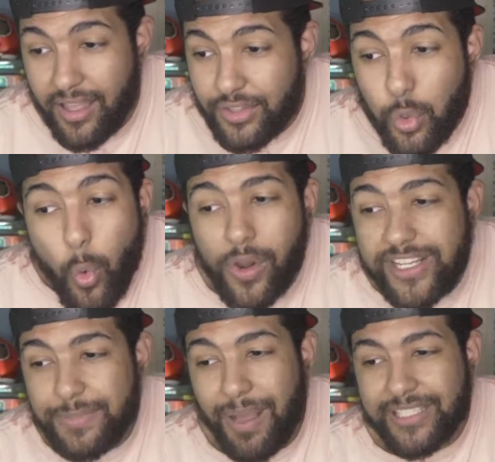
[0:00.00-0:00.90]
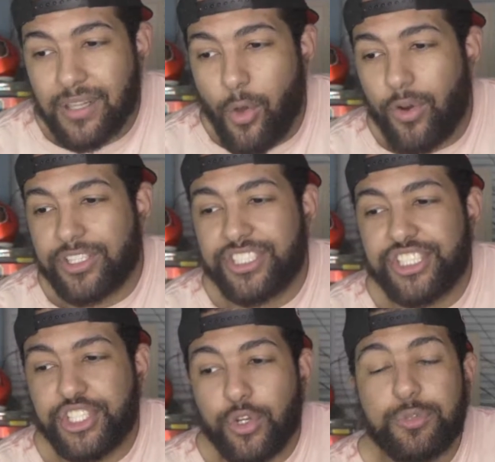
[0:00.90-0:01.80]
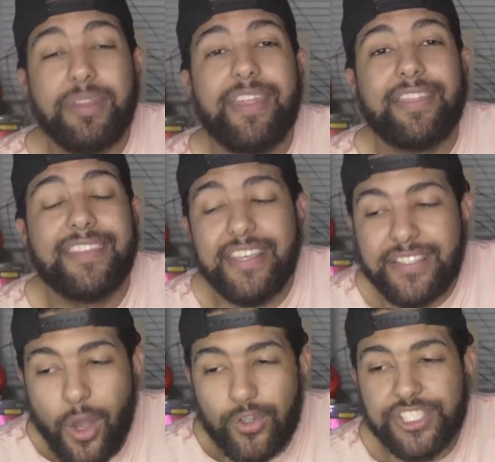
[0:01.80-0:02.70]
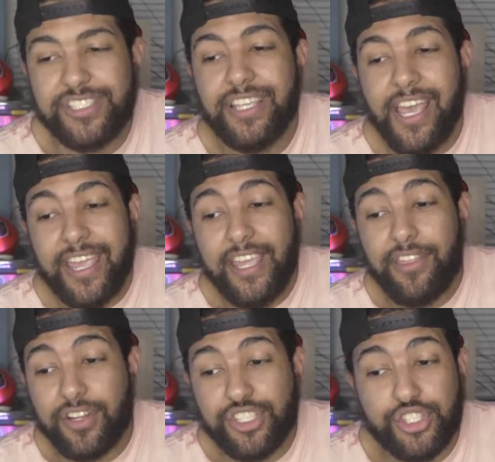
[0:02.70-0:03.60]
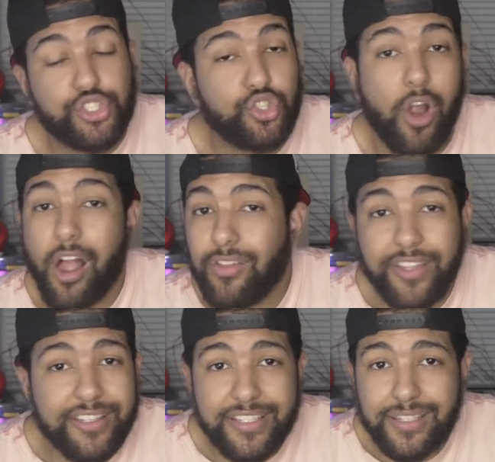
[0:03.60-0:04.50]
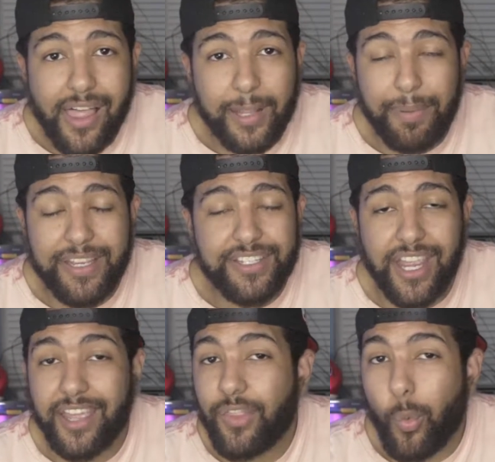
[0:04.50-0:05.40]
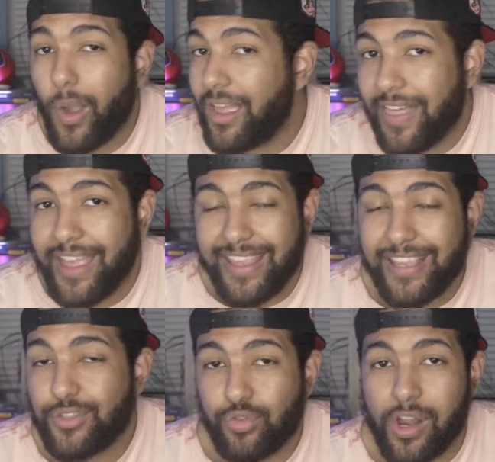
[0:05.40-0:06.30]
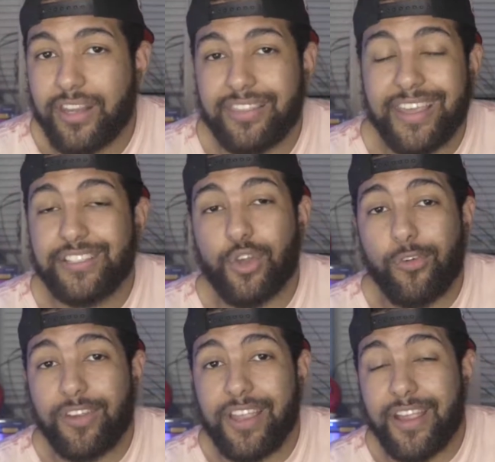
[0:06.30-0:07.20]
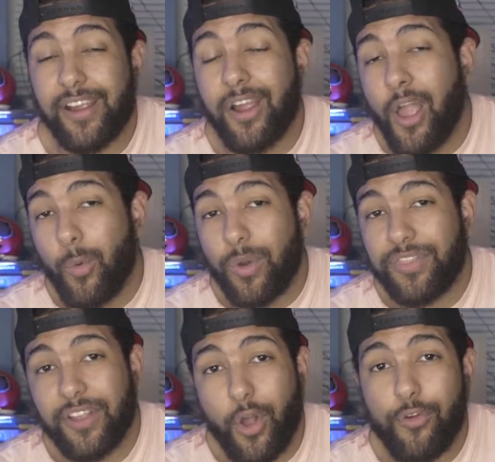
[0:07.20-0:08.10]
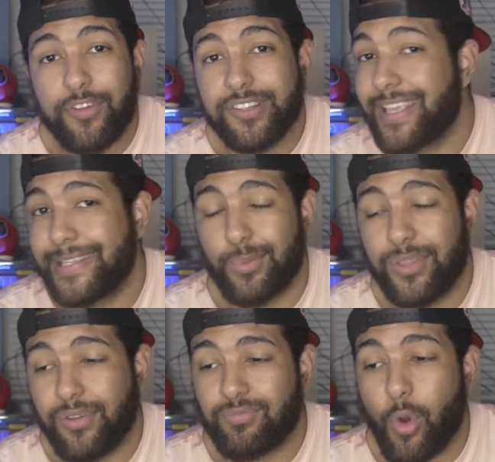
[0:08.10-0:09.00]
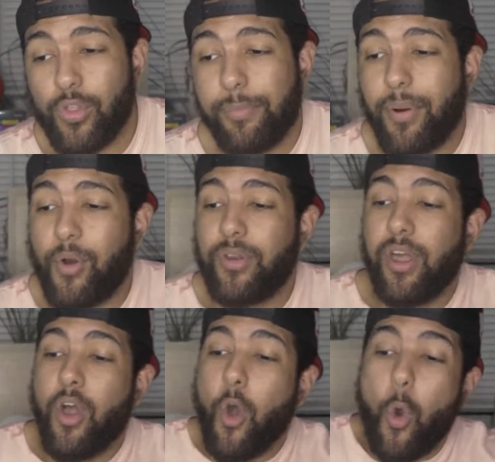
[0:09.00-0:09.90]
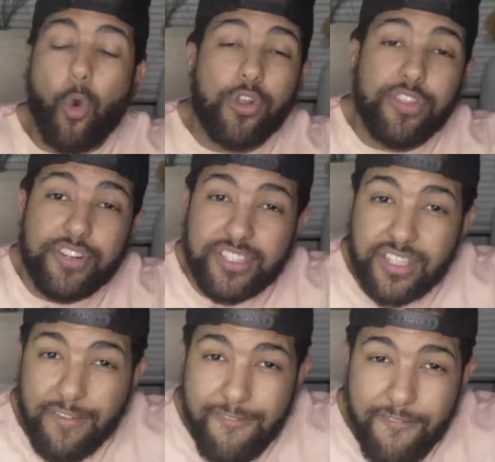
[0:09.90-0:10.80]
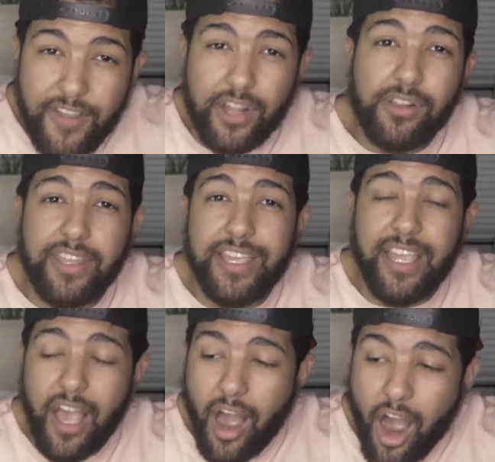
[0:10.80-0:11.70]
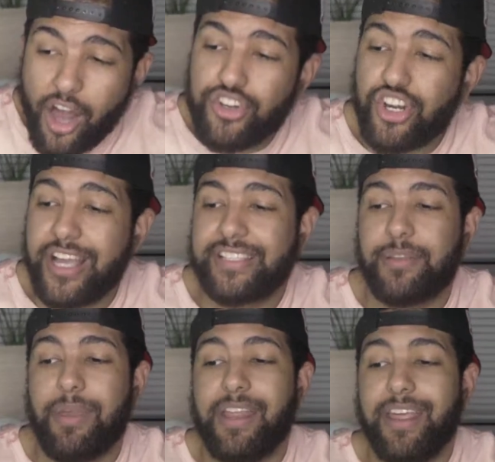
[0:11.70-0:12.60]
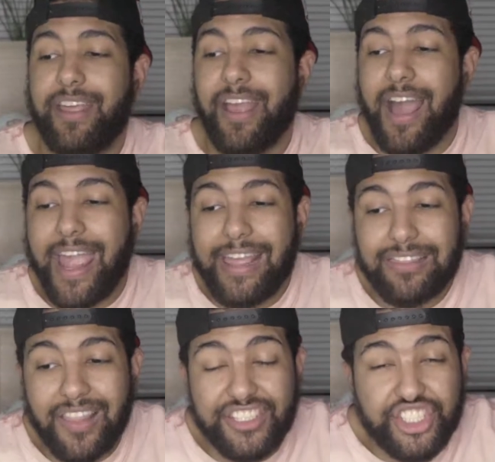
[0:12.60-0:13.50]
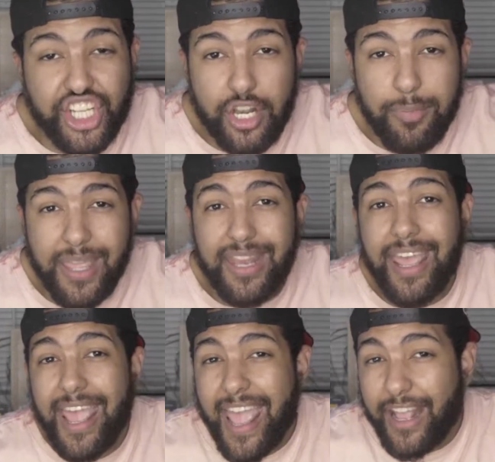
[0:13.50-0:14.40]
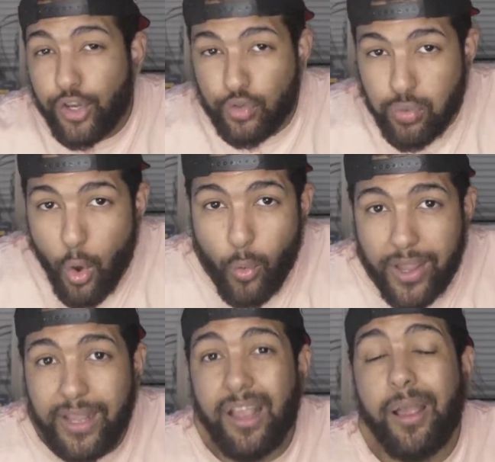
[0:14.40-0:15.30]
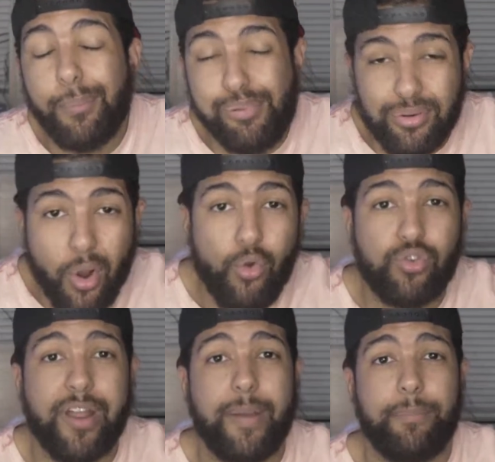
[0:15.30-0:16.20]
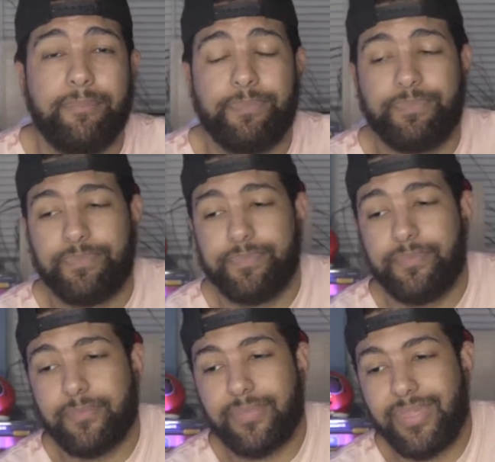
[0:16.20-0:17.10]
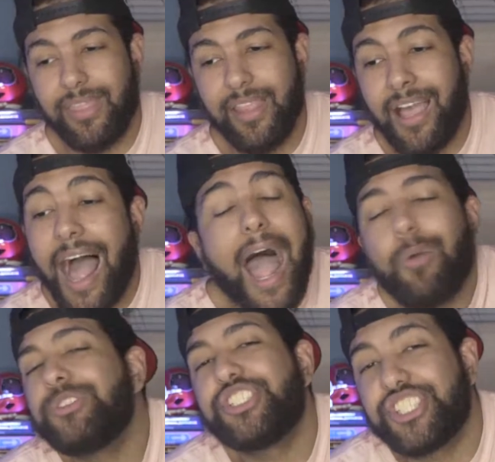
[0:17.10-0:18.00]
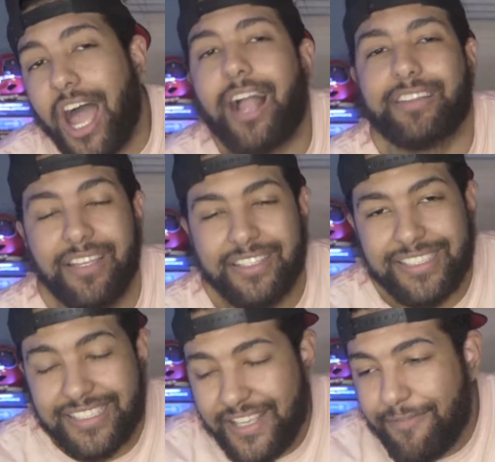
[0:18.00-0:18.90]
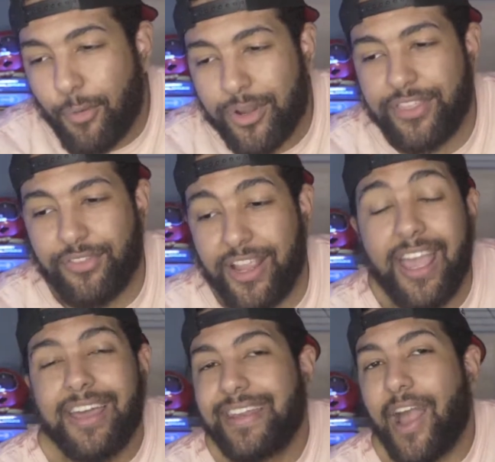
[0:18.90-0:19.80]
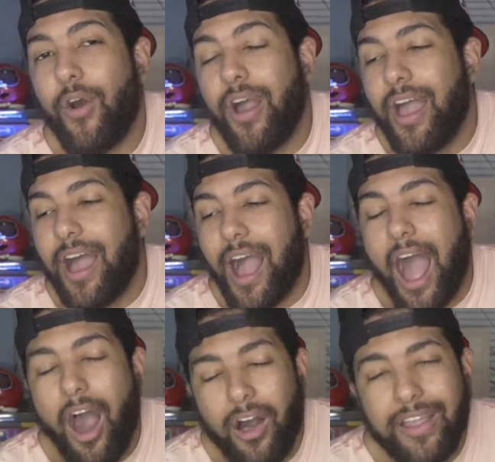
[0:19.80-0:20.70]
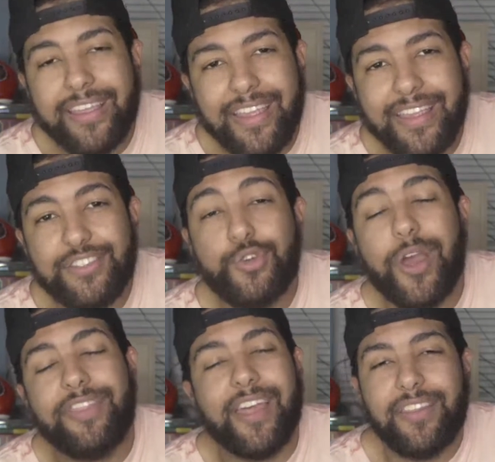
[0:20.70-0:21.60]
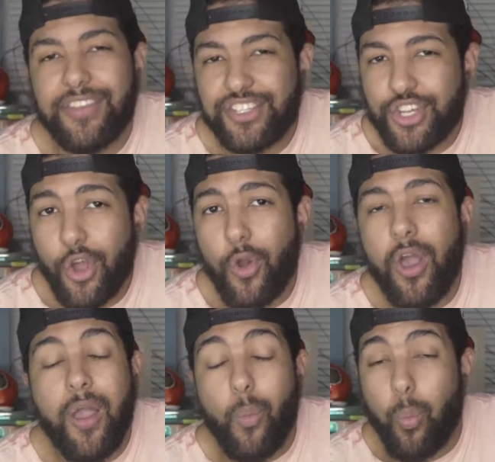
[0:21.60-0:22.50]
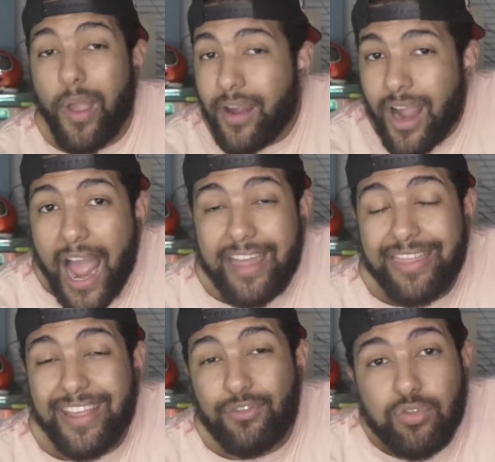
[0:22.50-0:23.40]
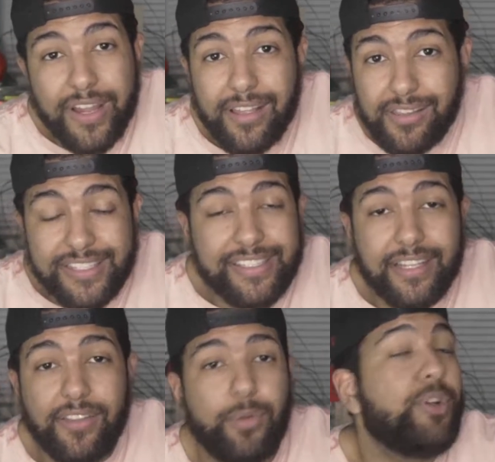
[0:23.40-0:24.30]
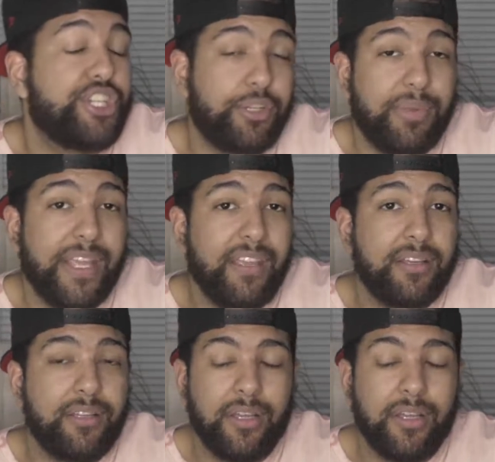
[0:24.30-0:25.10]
20 spots lower just shows me that these coaches either strongly dislike PJ and the way that he is running things over here with the Gophers as we row the boat, or they're severely underestimating a legitimate and growing program. I was shocked to see 43. Now, I'll get into at the end of the show where I think realistically we should be.